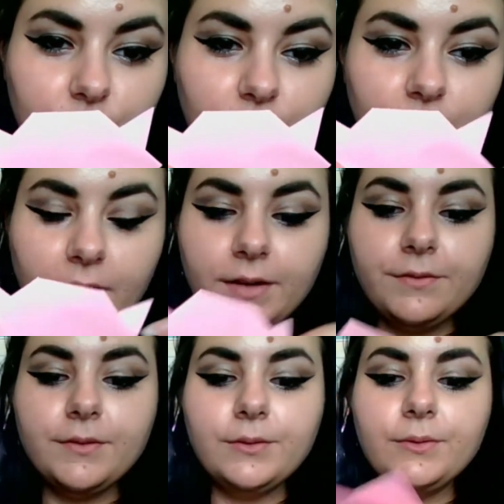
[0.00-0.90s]
Then if
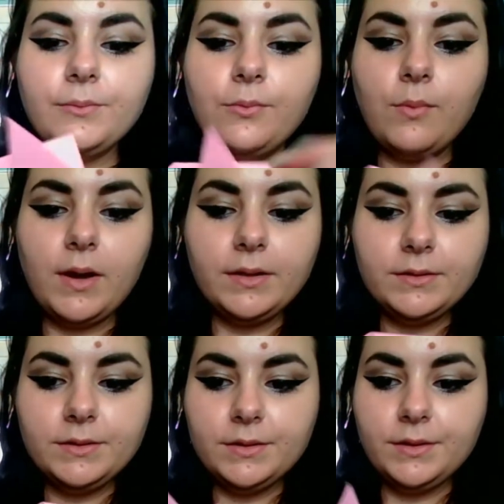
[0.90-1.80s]
you
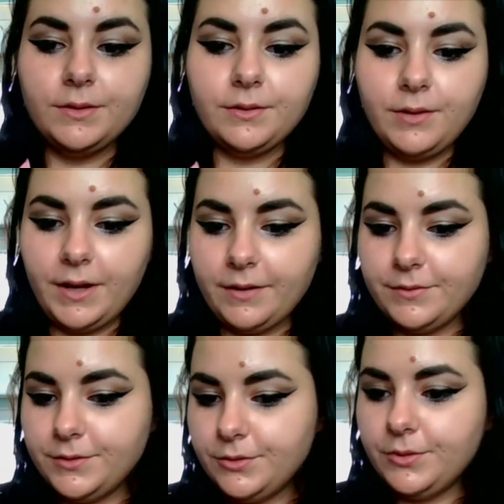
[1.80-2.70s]
want, you don't have
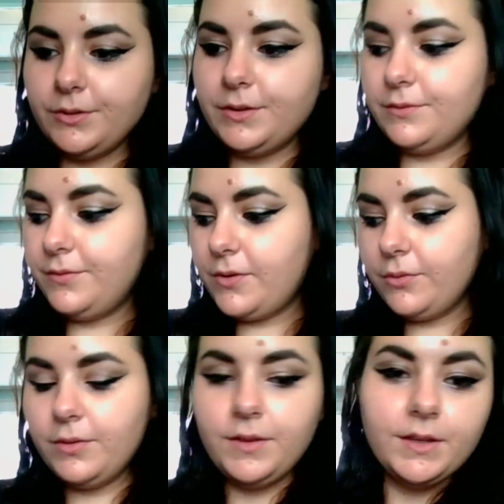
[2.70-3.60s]
to, you can
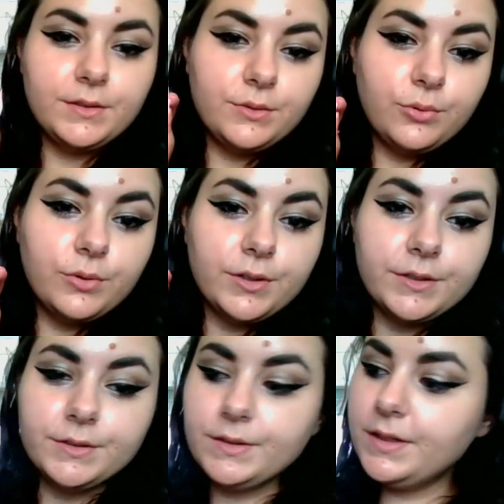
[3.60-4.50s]
fold these
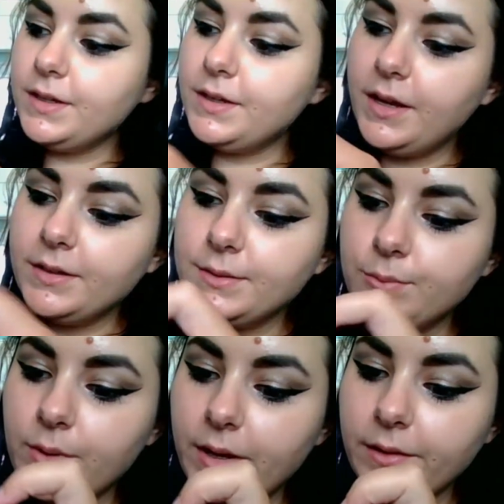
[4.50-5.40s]
corners in as
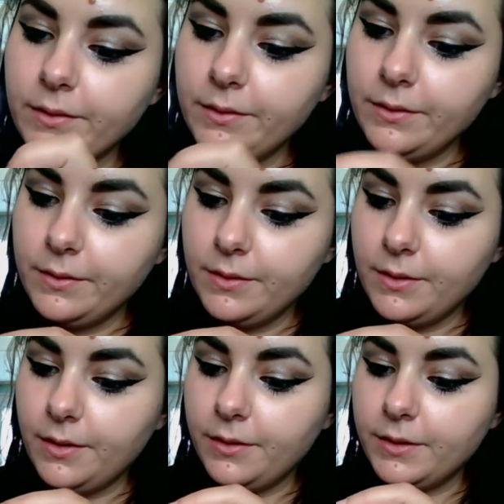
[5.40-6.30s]
well
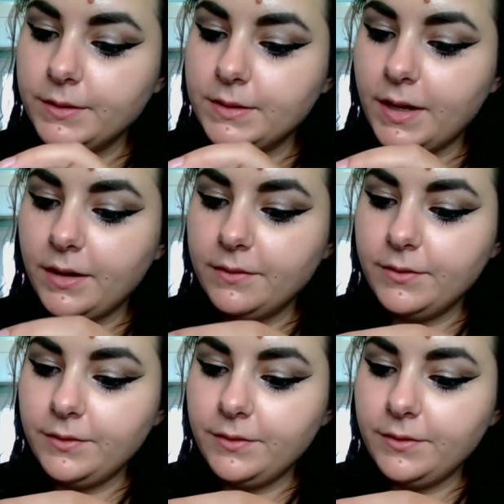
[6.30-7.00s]
on the side of the